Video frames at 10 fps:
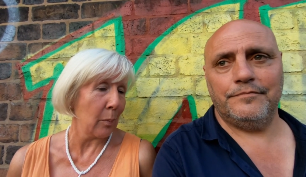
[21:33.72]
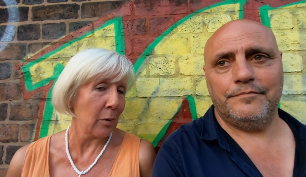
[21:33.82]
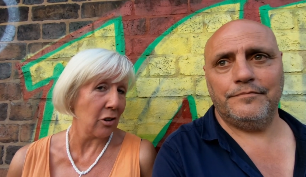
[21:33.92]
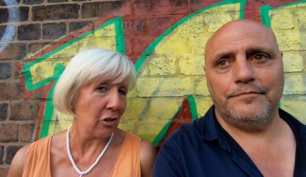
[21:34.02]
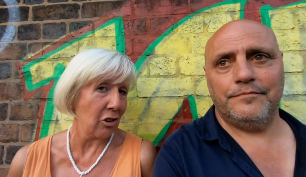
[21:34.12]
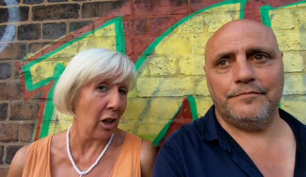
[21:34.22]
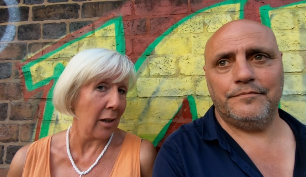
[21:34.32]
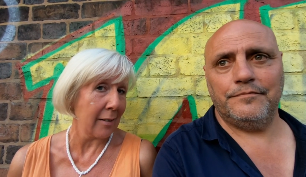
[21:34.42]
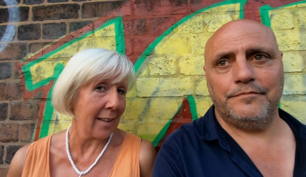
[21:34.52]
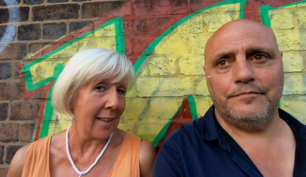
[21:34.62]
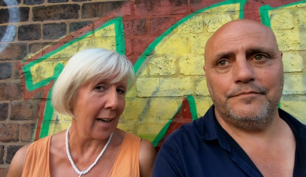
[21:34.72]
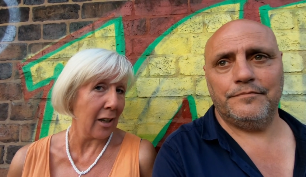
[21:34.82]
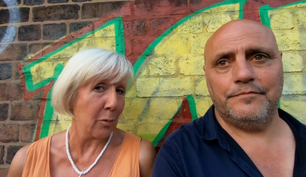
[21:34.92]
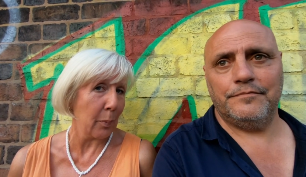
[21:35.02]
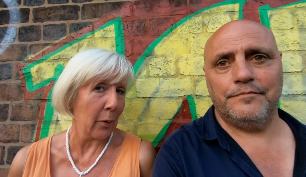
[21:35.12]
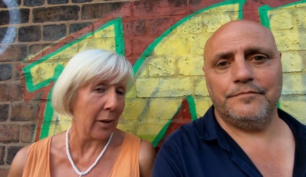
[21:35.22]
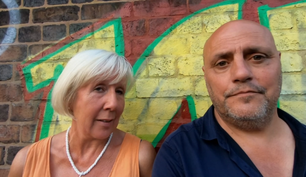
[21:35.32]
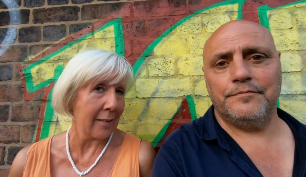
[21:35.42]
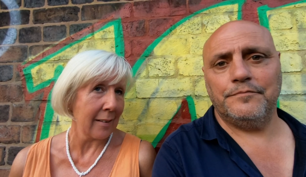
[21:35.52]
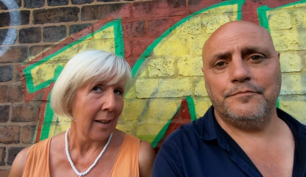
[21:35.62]
Speaker 1: who were just young teenage
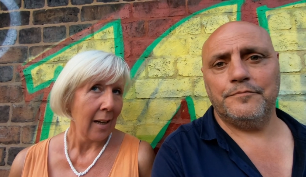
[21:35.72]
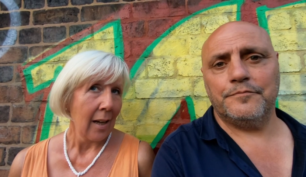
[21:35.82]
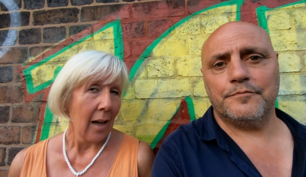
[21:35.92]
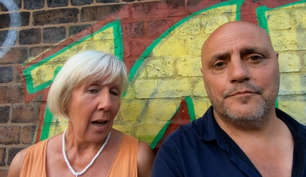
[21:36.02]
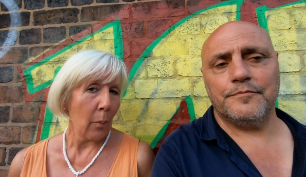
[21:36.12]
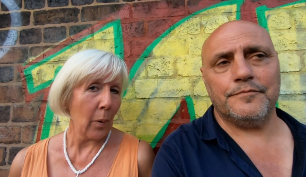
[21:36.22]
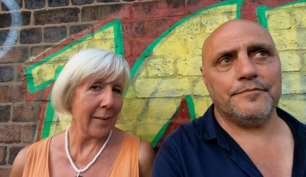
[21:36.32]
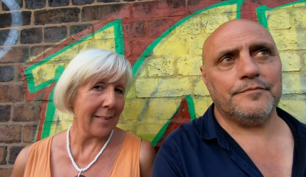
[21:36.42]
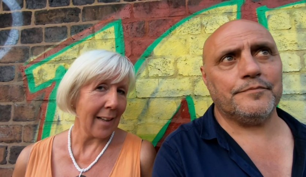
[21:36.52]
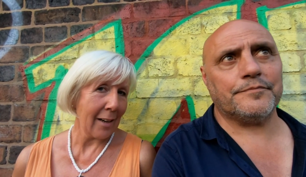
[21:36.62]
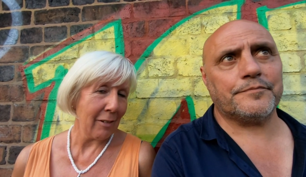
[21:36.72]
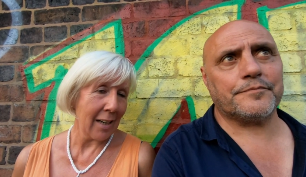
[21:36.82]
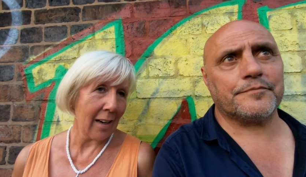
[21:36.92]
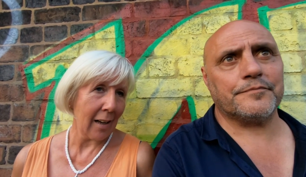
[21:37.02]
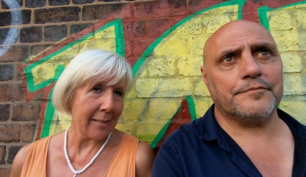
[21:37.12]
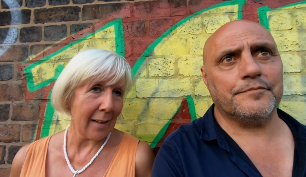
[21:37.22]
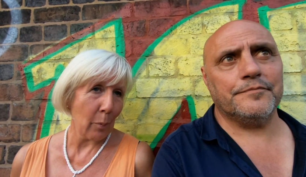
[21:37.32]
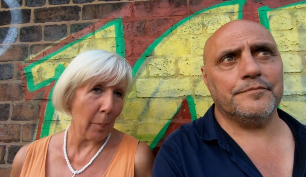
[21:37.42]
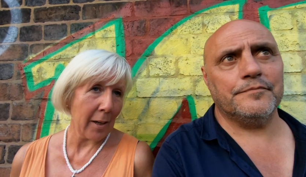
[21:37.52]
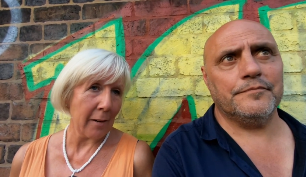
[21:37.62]
boys. And once they realised
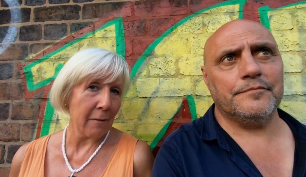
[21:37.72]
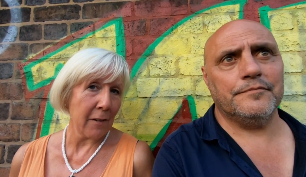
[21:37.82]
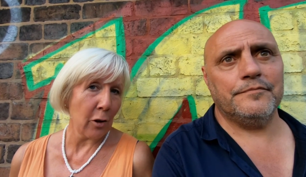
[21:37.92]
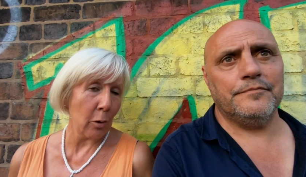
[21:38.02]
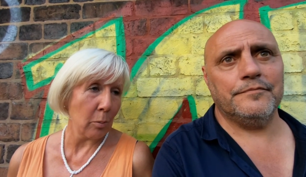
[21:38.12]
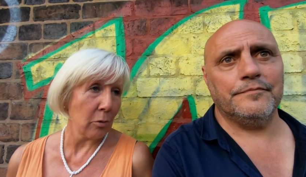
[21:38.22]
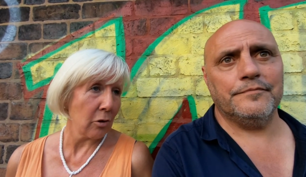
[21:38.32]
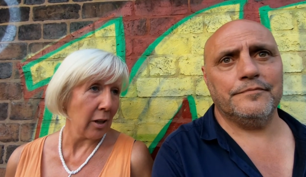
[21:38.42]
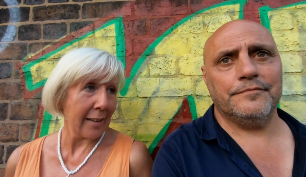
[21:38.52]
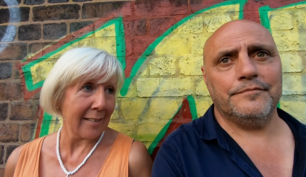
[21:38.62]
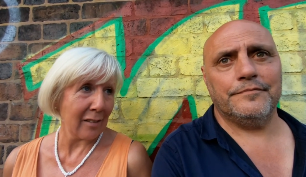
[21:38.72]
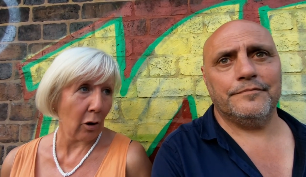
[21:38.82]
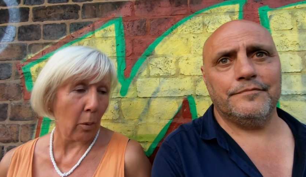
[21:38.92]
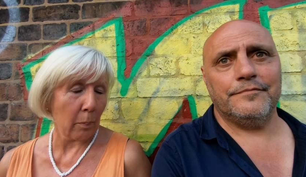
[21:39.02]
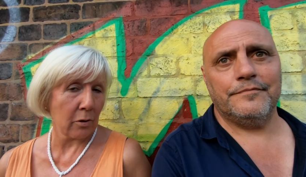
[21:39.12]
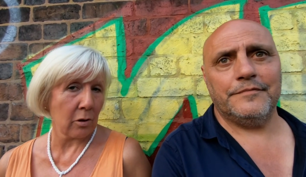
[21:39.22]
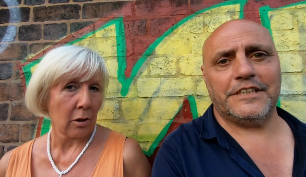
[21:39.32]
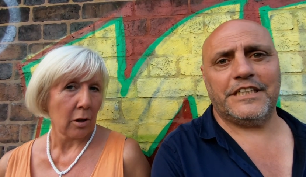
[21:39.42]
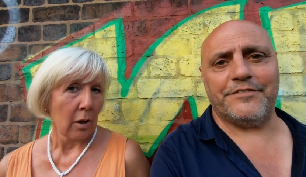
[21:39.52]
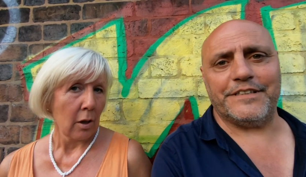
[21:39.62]
they were being filmed, they
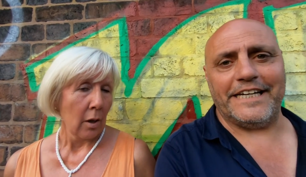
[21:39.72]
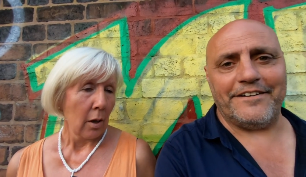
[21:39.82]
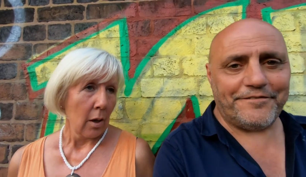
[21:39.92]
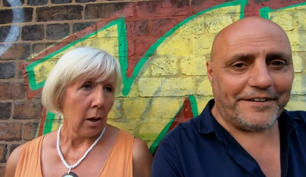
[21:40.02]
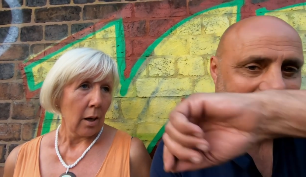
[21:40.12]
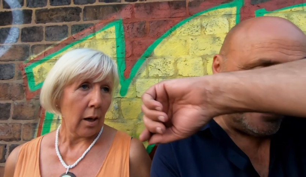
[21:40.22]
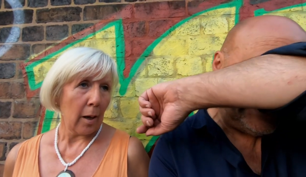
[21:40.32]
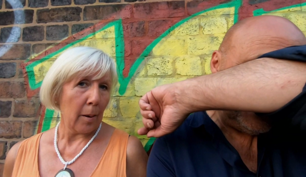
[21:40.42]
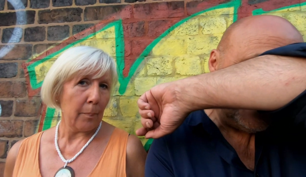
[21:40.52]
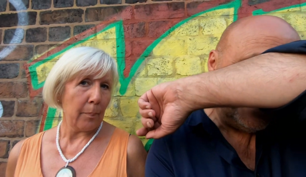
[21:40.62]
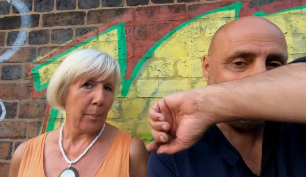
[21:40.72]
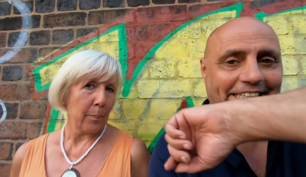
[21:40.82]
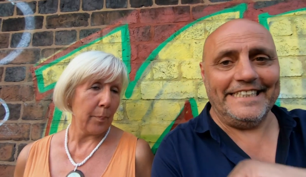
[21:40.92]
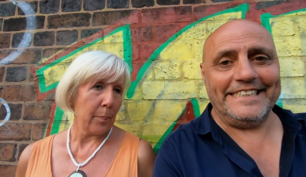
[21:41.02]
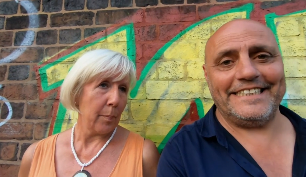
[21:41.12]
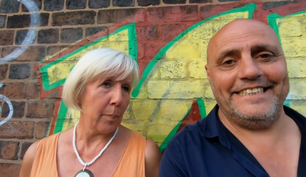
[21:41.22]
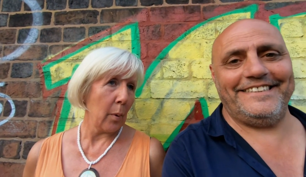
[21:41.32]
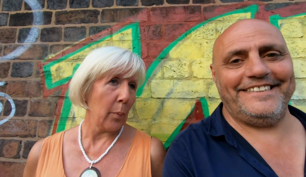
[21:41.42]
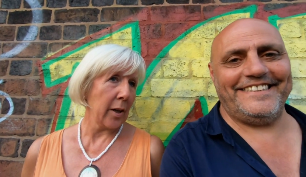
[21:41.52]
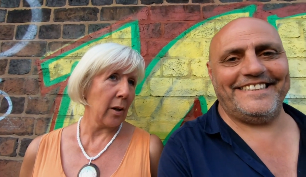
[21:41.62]
stopped.
Speaker 2: Covered their
Speaker 1: faces like this.
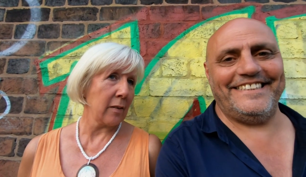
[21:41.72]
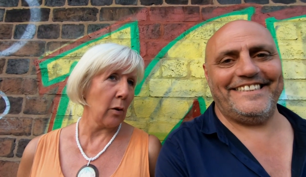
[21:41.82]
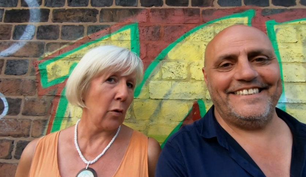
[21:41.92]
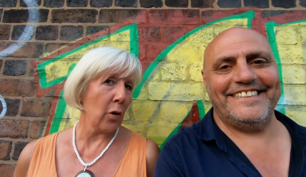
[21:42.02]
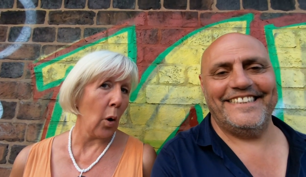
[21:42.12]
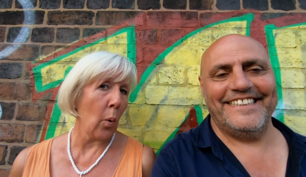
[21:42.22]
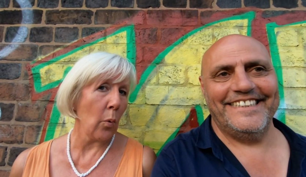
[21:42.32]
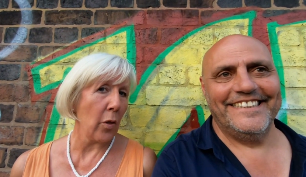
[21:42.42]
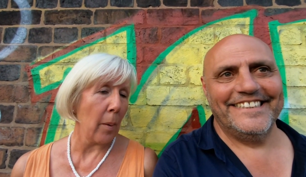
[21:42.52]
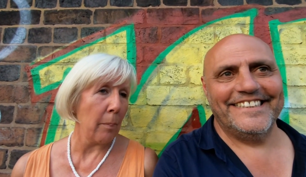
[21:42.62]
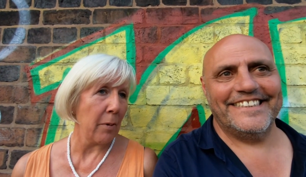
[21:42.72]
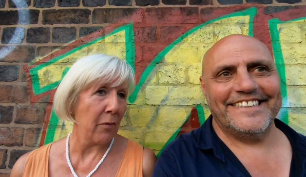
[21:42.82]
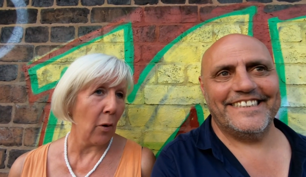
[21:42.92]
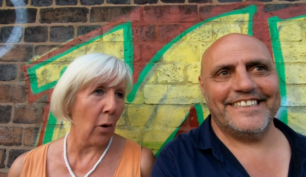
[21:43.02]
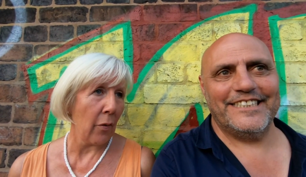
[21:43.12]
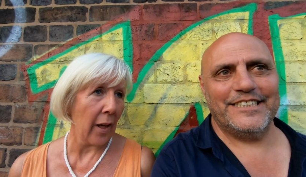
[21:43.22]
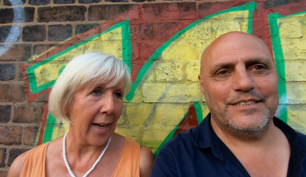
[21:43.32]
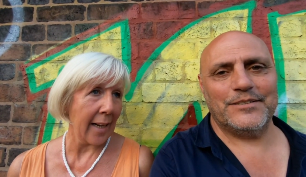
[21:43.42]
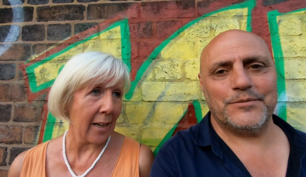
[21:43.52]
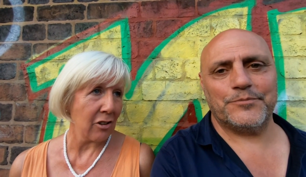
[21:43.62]
But we sort of caught them before
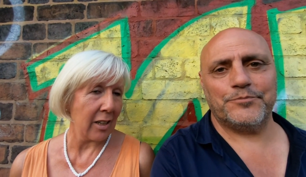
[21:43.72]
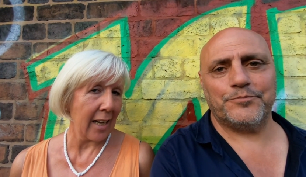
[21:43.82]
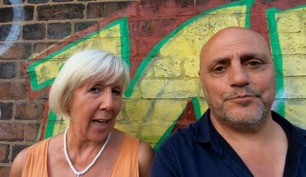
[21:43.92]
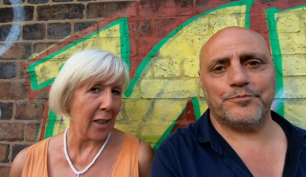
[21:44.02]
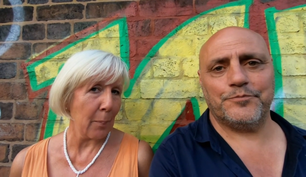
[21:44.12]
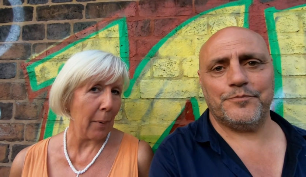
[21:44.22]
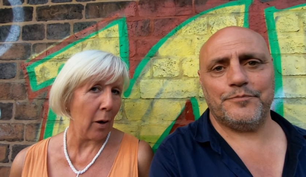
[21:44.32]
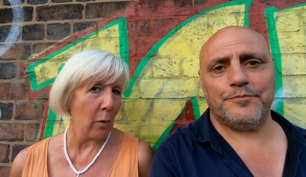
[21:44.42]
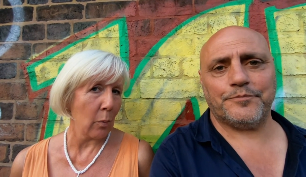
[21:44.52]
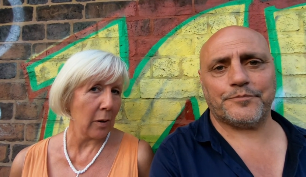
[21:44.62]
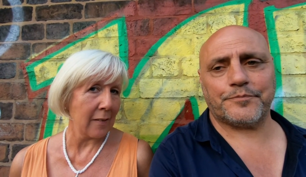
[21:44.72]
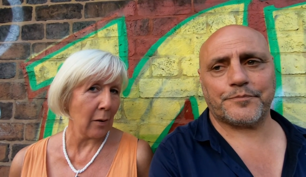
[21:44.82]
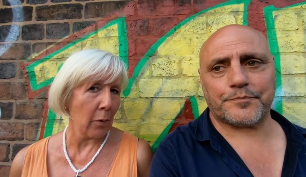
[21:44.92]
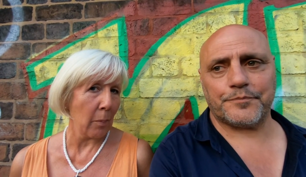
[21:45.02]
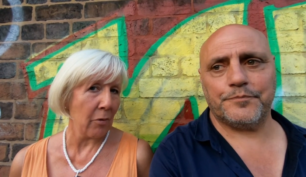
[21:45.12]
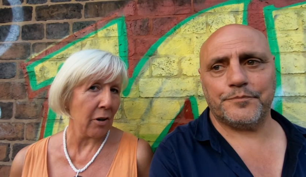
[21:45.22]
they actually hit the boat. We saw them